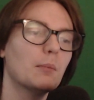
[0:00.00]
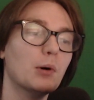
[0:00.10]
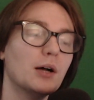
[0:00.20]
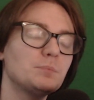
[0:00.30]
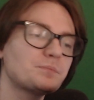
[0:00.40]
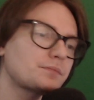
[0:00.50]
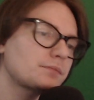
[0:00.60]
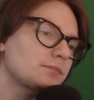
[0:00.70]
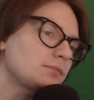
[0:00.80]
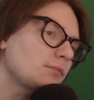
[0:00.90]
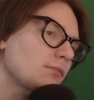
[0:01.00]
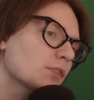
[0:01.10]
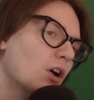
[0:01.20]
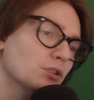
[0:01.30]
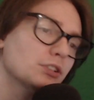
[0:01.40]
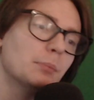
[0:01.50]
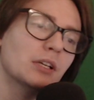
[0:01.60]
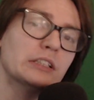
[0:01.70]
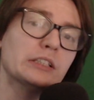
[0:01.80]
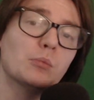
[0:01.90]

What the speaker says: But ultimately,